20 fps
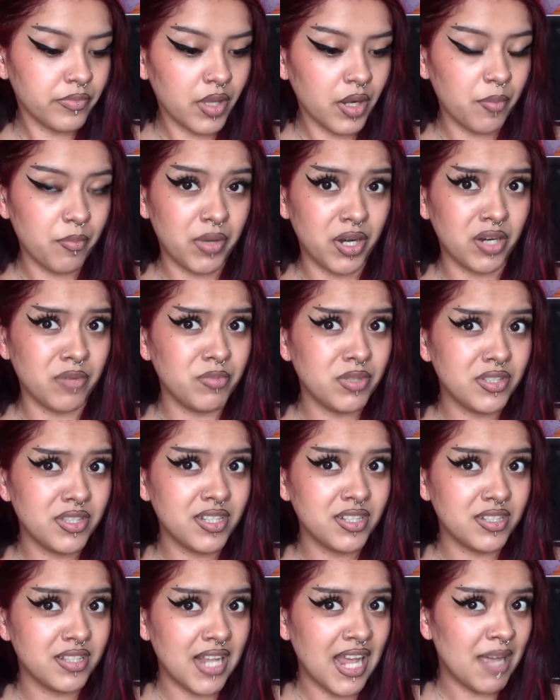But her music
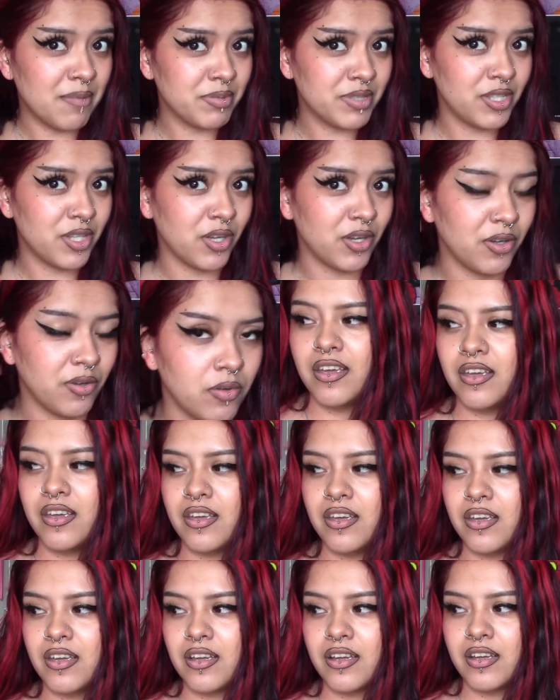slaps though.
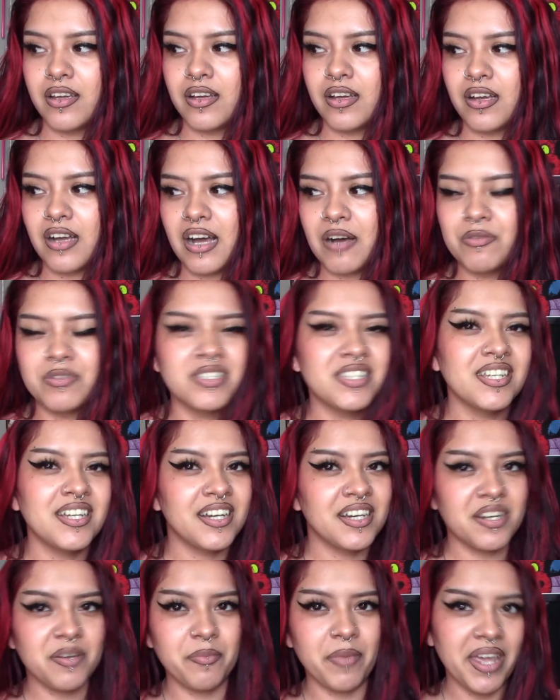I wasn't
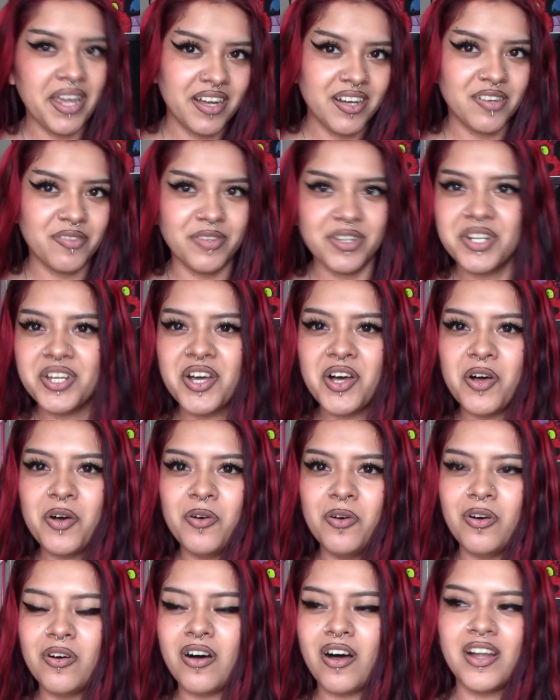gonna make a
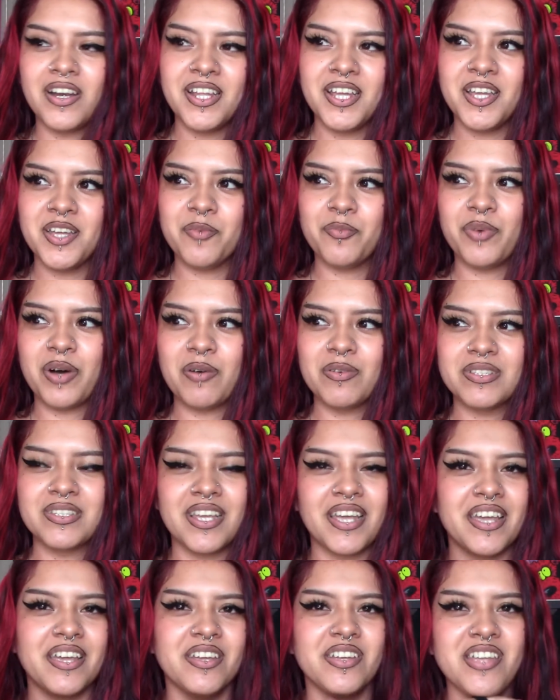video on it, but I was
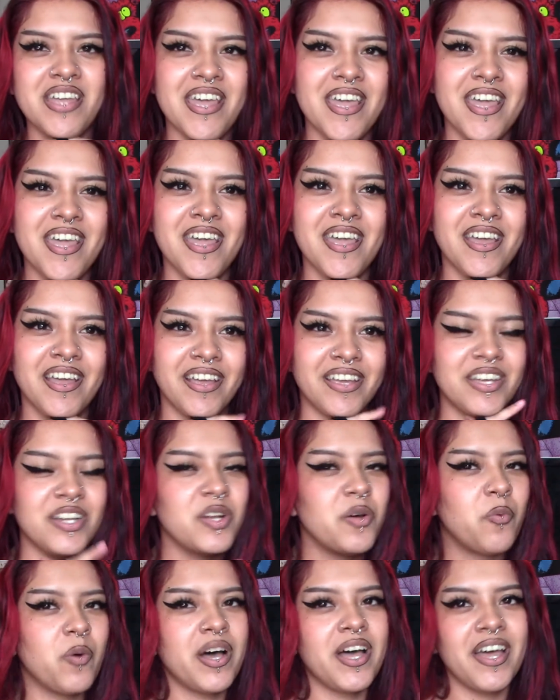like, you know
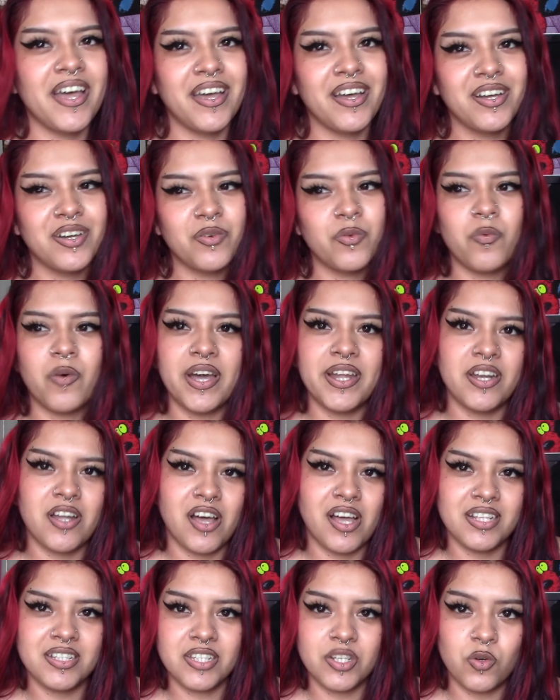what? Why not?
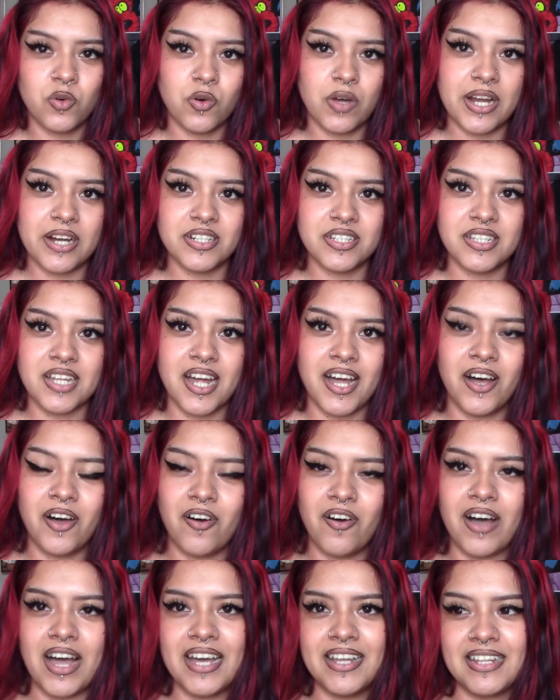It's a cool
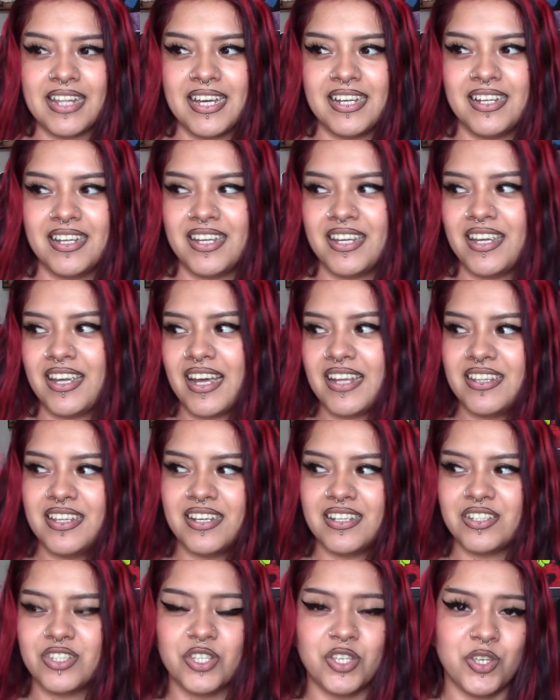hairstyle. I like it. I think
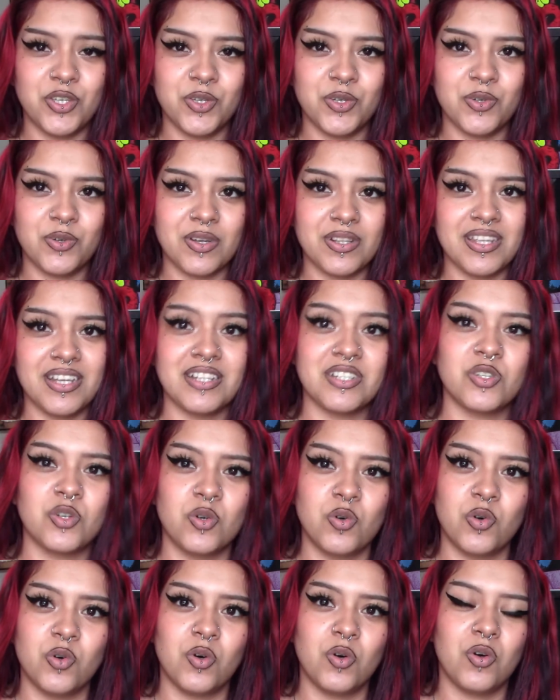it's cute. I think it's
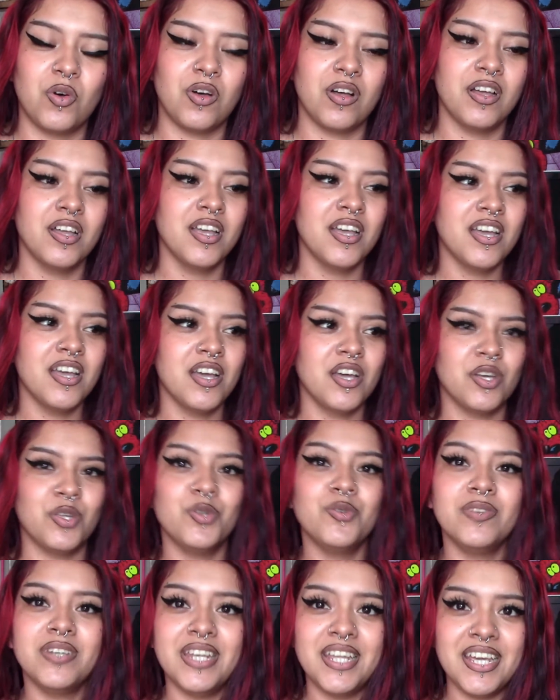cool.
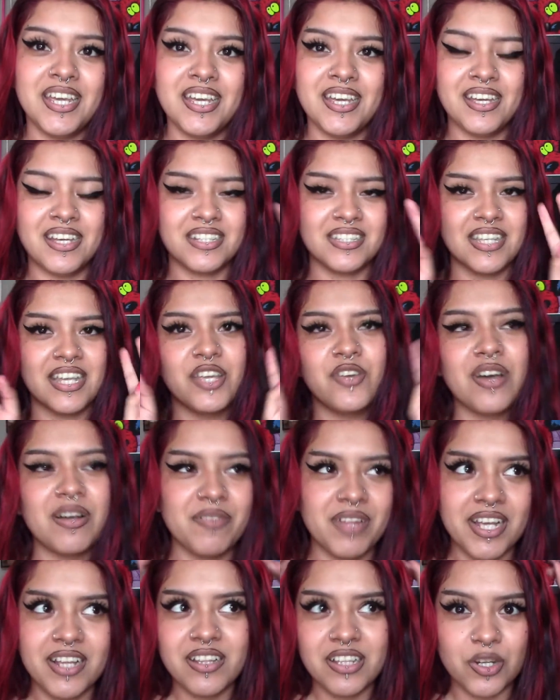Unique. It's like you have
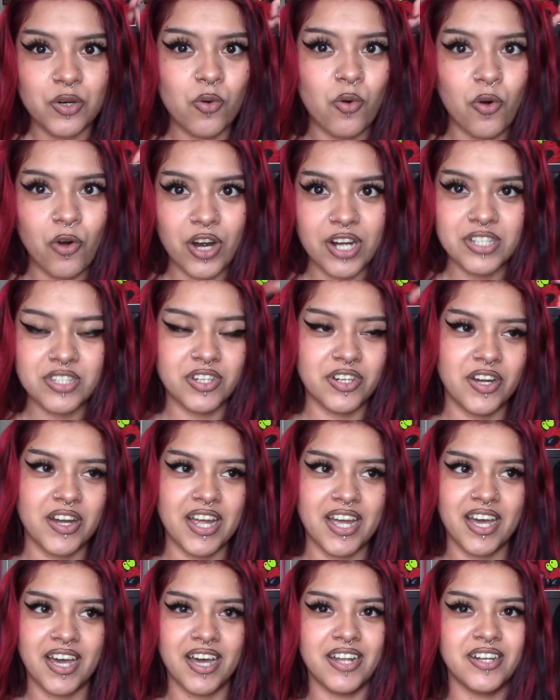like little horns on your
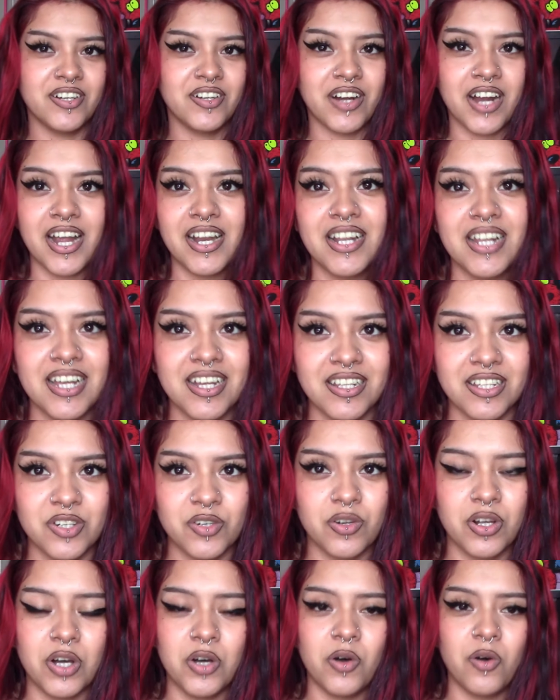head. You're kind of like a little
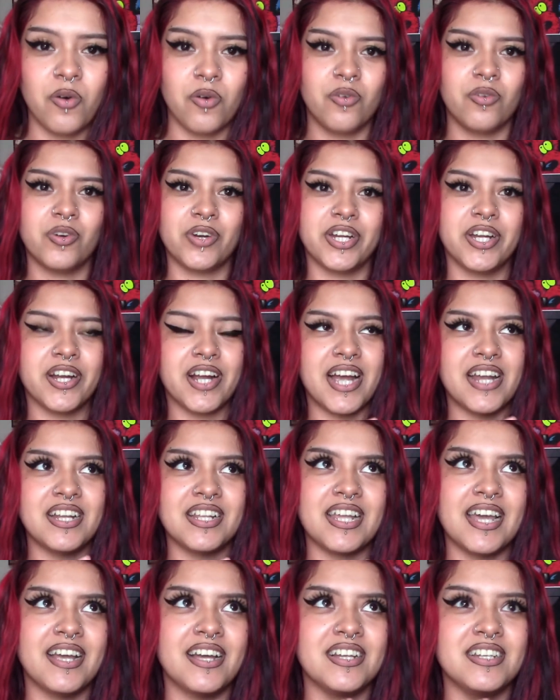goat, or you're kind of
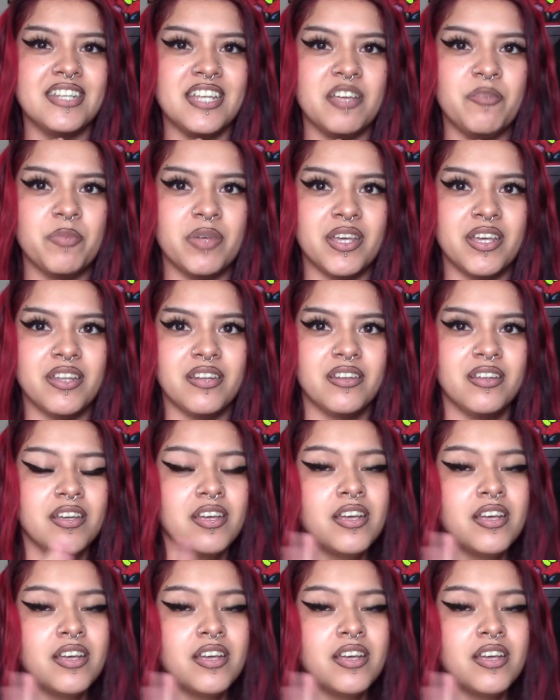like a demon.